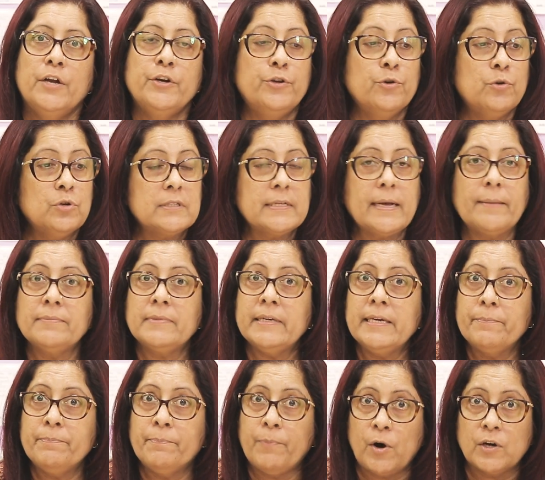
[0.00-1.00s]
Do
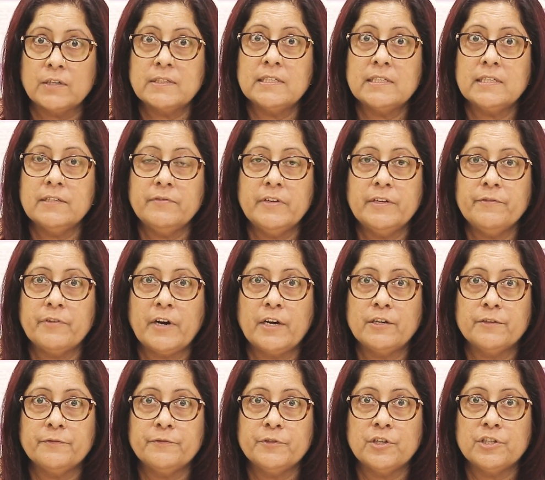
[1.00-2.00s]
something positive in
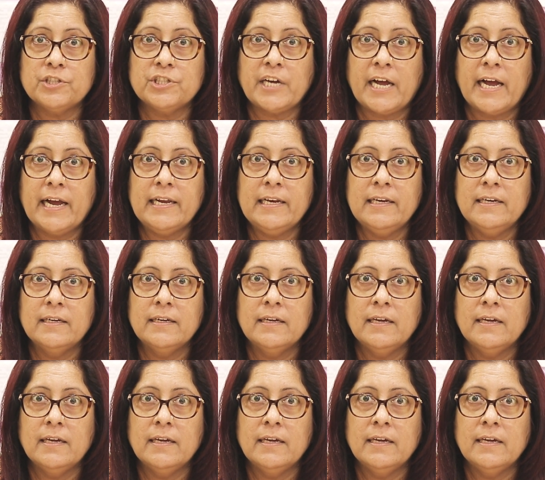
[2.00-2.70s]
front of your child,